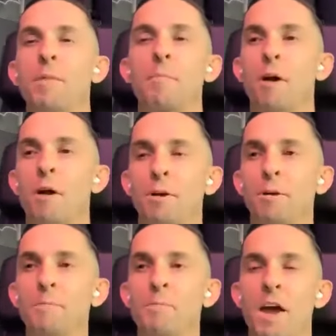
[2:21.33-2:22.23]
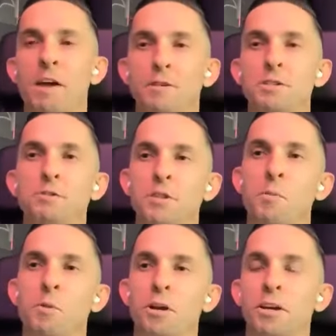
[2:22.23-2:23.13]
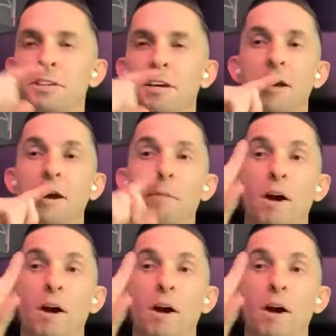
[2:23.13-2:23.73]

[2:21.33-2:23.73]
barber every Tuesday morning at 10 a.m.